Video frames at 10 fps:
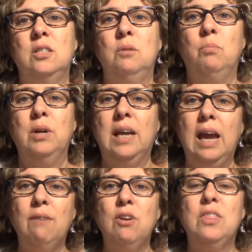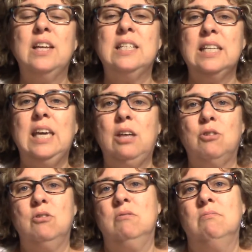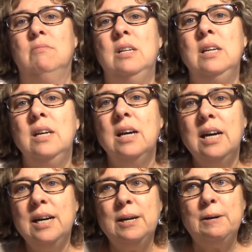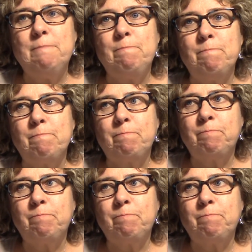to bring everything together, and